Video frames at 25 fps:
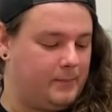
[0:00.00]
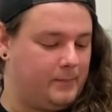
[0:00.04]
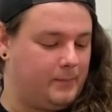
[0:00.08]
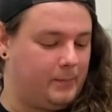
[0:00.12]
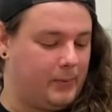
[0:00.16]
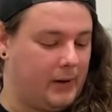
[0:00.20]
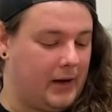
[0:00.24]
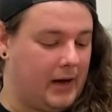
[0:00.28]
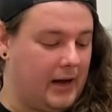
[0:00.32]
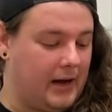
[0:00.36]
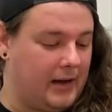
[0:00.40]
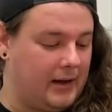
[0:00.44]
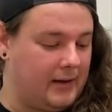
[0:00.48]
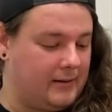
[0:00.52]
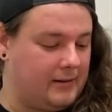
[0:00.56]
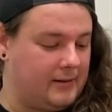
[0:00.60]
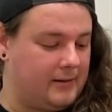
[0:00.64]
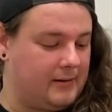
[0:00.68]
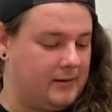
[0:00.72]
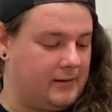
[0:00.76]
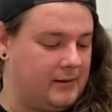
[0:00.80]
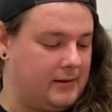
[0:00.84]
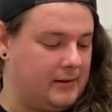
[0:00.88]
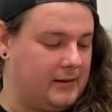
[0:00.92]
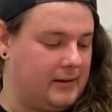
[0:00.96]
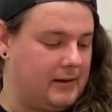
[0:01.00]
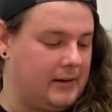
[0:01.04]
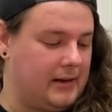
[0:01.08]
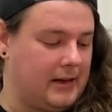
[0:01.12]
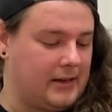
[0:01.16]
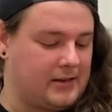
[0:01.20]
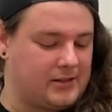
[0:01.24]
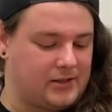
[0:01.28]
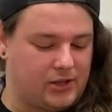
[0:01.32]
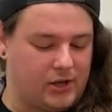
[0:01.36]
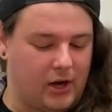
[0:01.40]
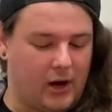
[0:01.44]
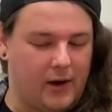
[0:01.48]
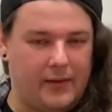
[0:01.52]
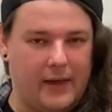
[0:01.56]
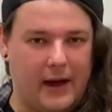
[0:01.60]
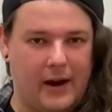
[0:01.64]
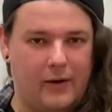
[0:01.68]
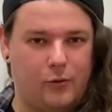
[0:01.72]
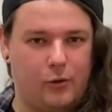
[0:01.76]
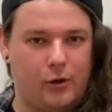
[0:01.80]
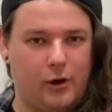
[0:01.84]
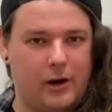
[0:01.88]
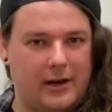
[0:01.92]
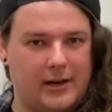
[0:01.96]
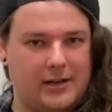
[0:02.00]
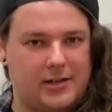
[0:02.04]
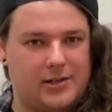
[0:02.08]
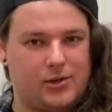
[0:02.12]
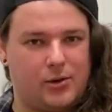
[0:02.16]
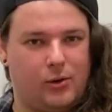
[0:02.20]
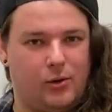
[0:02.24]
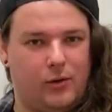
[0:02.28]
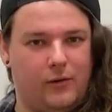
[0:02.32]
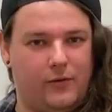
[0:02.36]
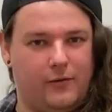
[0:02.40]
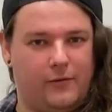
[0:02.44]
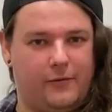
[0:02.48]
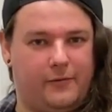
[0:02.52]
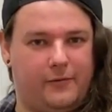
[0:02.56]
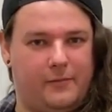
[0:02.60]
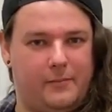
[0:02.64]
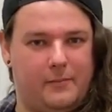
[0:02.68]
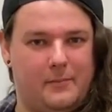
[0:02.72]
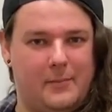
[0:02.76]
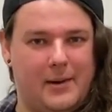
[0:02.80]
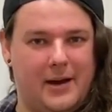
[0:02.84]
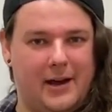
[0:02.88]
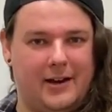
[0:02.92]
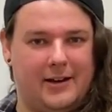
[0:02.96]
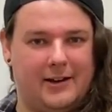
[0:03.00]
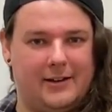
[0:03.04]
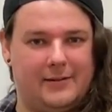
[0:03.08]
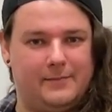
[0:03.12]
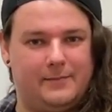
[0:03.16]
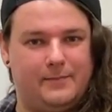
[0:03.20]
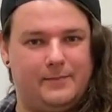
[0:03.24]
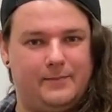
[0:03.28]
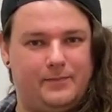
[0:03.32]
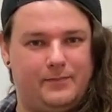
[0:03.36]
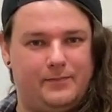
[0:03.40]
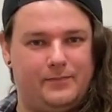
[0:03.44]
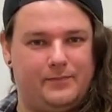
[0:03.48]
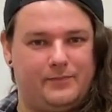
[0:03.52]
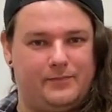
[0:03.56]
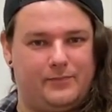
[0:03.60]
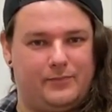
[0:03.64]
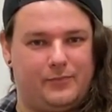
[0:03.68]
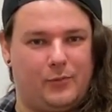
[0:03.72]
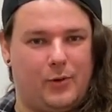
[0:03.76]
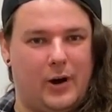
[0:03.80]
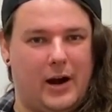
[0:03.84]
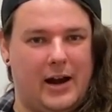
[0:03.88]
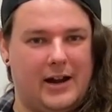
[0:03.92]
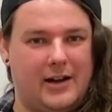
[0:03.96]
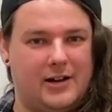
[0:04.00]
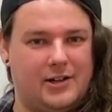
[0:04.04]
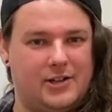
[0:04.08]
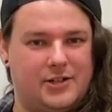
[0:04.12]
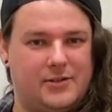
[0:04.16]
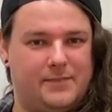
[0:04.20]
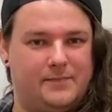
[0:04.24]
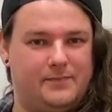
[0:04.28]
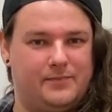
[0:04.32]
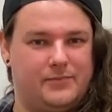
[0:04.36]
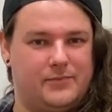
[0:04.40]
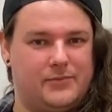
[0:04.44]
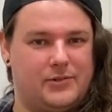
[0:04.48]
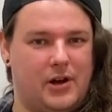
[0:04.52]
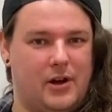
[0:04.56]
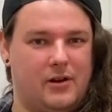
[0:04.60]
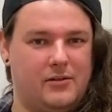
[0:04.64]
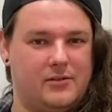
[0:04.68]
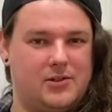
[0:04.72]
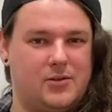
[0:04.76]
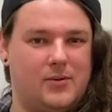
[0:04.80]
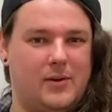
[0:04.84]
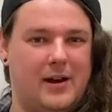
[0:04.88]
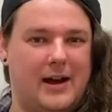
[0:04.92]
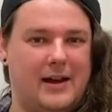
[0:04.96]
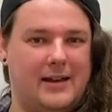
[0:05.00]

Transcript: but it's got that really sort of mid-range tone to it.